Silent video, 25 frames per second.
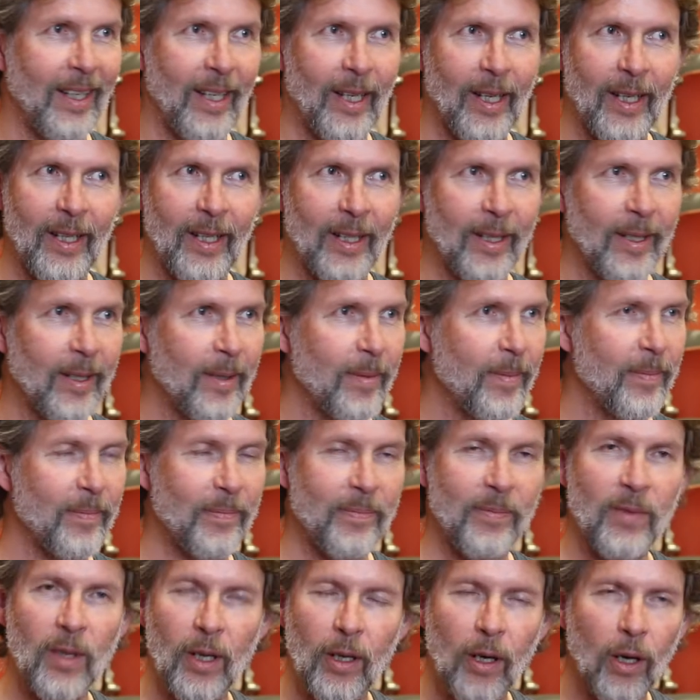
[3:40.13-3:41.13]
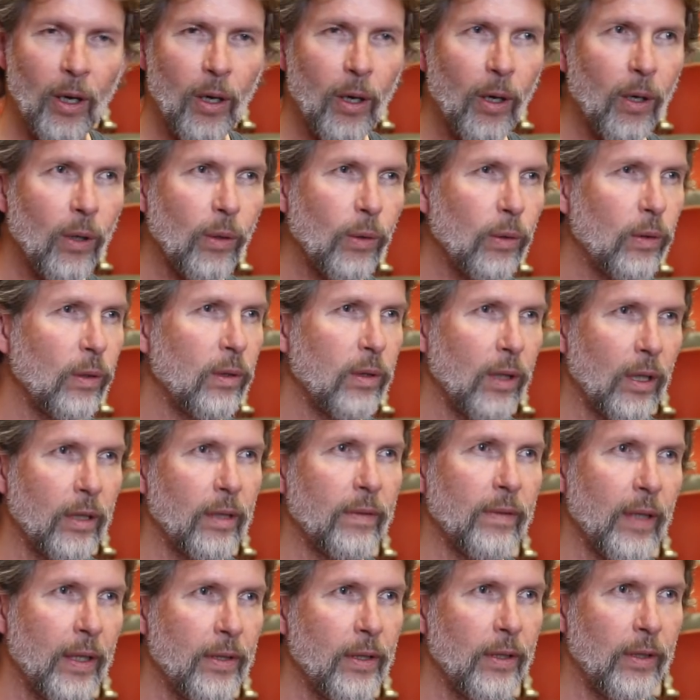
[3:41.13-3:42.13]
um, a whole lot
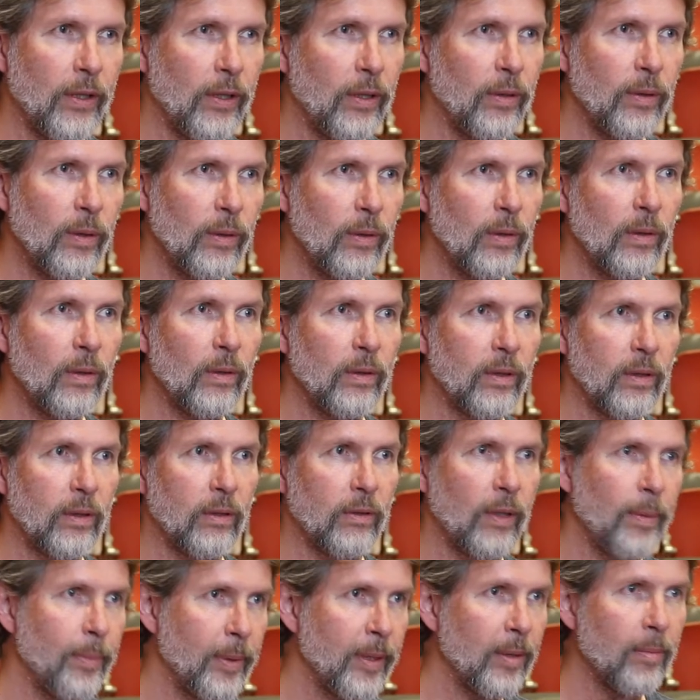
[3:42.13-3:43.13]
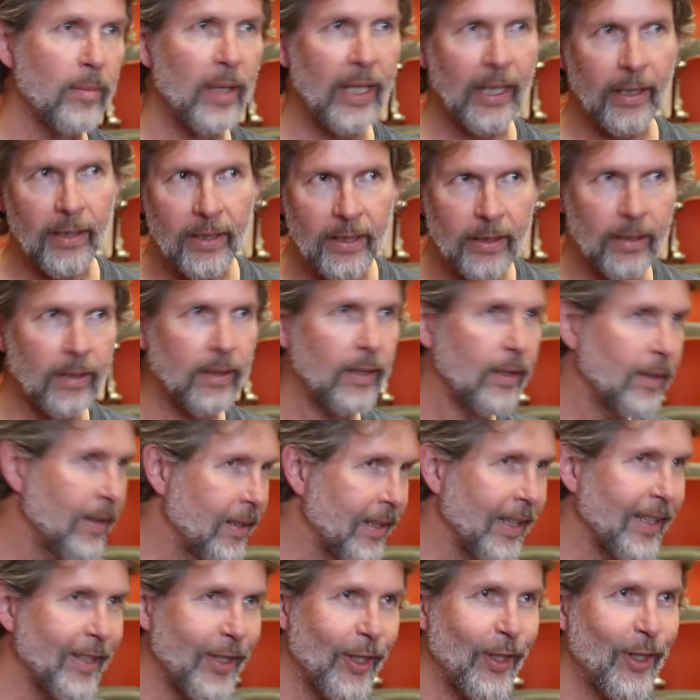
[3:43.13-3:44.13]
of other tools, rip and mix, yep.
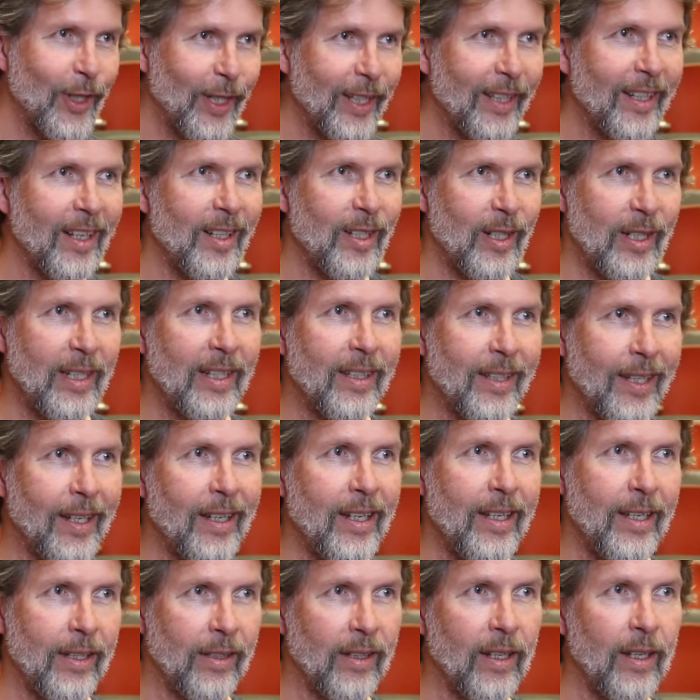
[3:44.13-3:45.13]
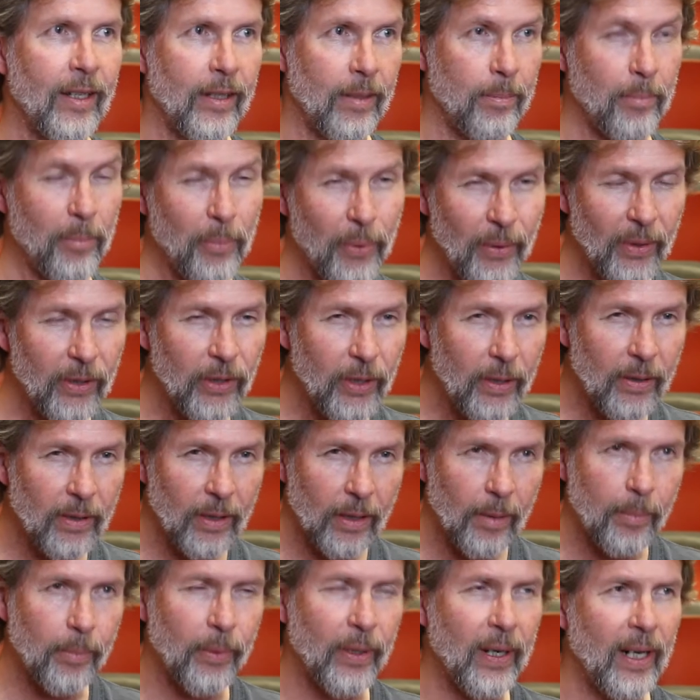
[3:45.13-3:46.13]
things that you can actually take and, and use in
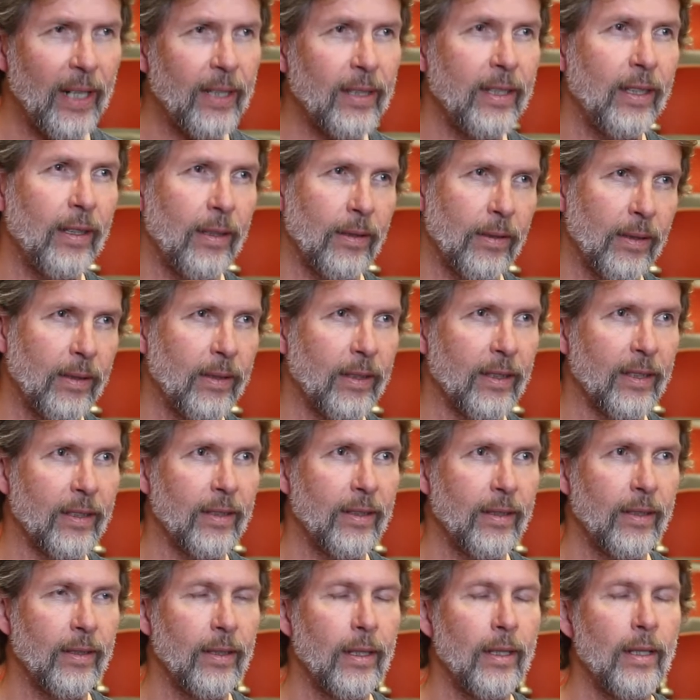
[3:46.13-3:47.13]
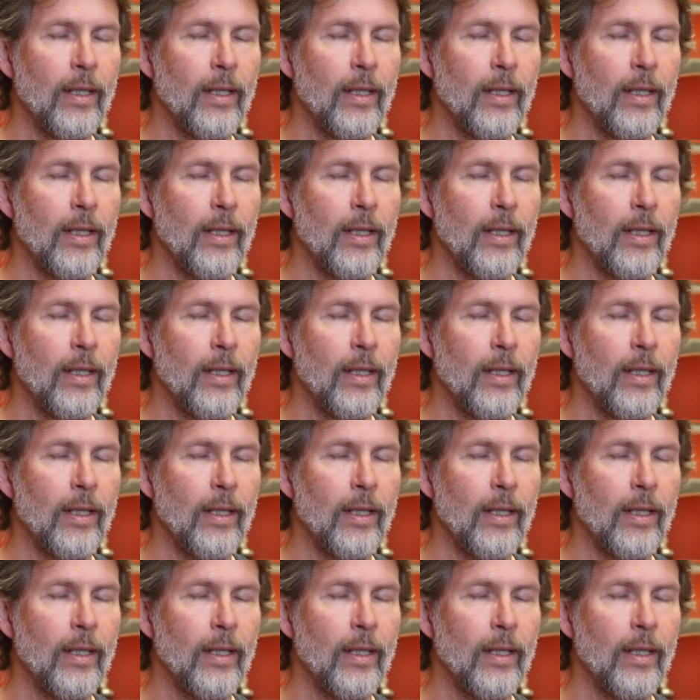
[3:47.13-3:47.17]
a practical sense.